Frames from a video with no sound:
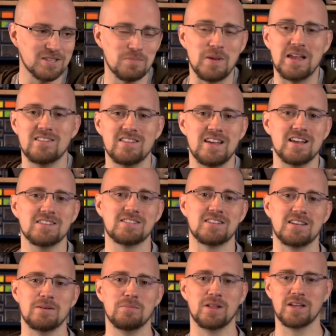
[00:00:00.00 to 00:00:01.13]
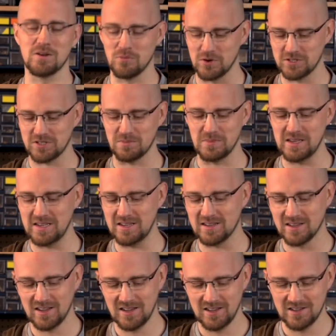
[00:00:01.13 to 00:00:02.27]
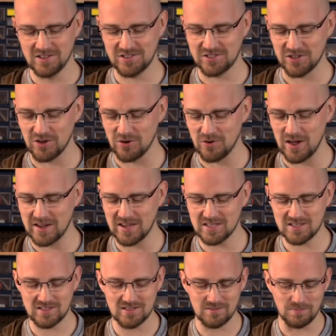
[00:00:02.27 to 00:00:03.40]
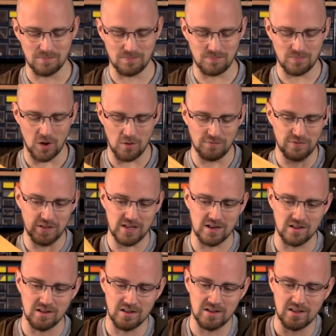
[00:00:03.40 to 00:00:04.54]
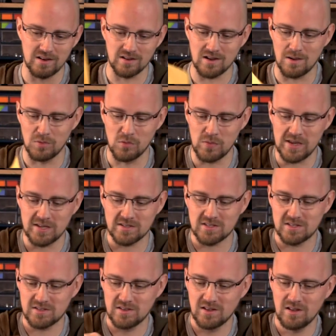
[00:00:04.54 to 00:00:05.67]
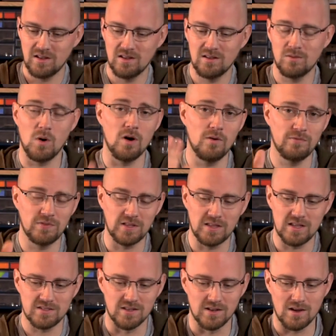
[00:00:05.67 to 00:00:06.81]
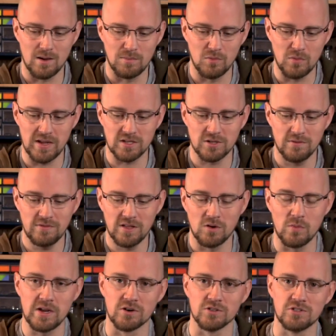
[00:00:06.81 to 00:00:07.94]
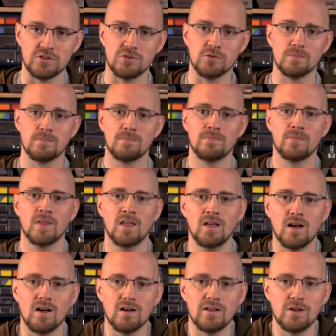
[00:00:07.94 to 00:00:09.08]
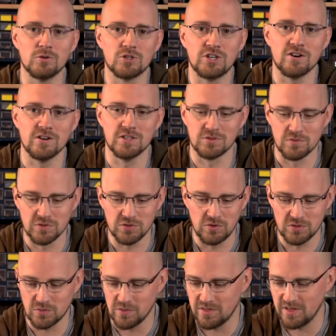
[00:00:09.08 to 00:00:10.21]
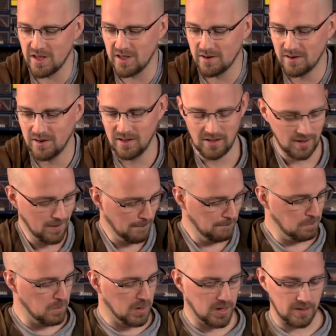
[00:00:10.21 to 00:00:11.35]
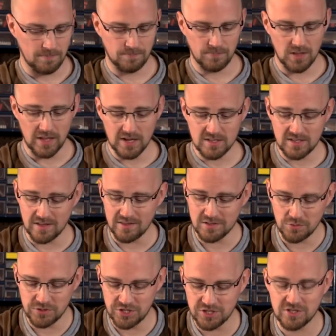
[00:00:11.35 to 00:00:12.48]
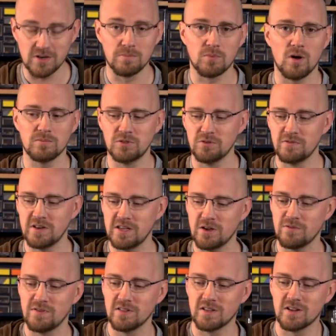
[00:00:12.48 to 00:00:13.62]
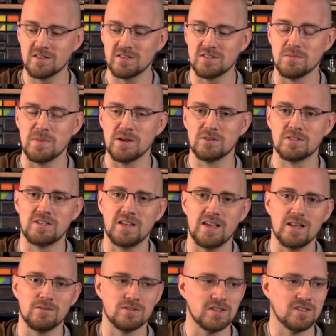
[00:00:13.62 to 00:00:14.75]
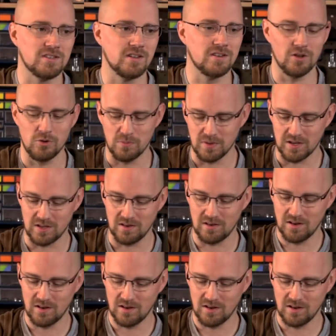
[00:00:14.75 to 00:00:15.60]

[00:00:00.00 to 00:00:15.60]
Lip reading: a pain in the ass to him like it was to me. So I guess hopefully in a couple weeks, well, hopefully less than a couple weeks, hopefully in a week or two, he'll share his results with that. But like I said, this was just an impromptu video. Finally got this in the mail today, and I was excited to open it.